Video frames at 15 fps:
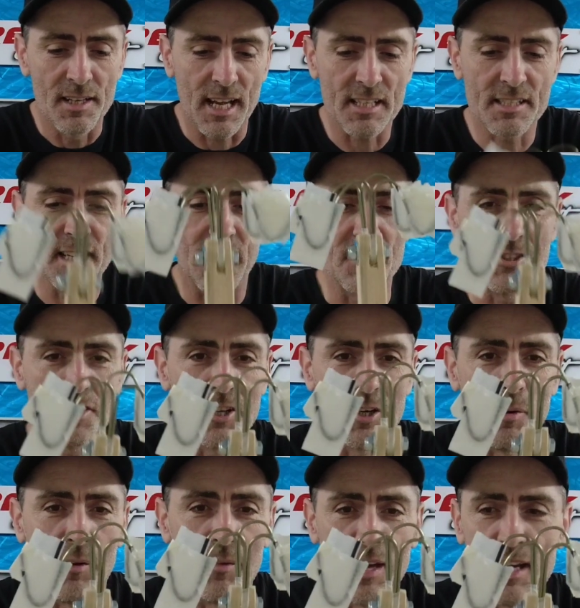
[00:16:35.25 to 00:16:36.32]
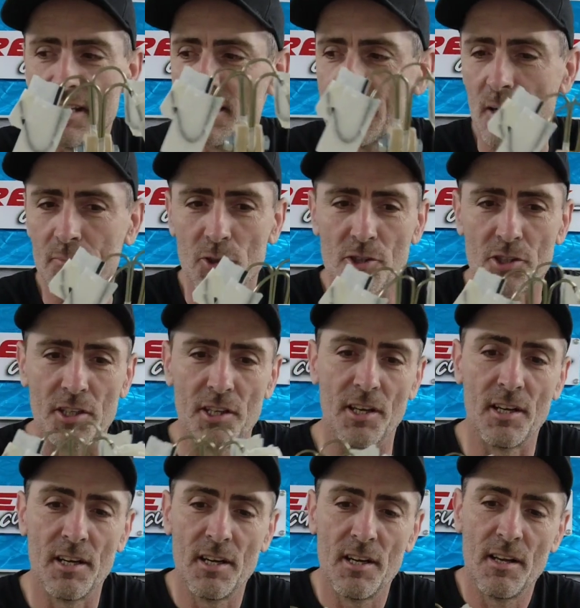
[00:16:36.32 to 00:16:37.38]
The next stage to do on this, I'm just
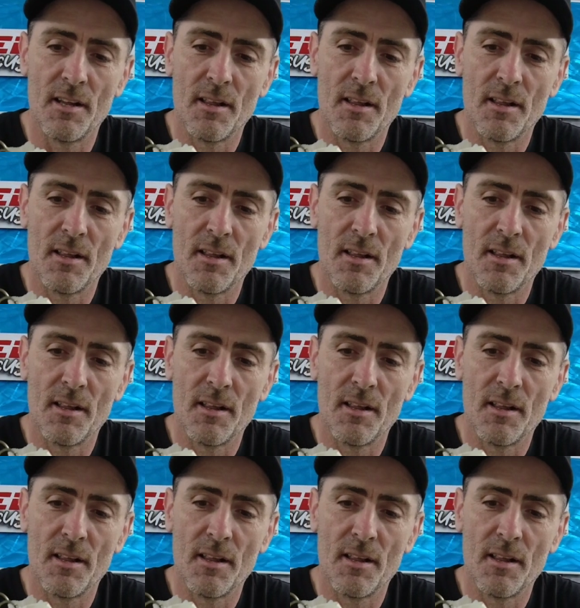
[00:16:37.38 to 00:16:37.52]
gonna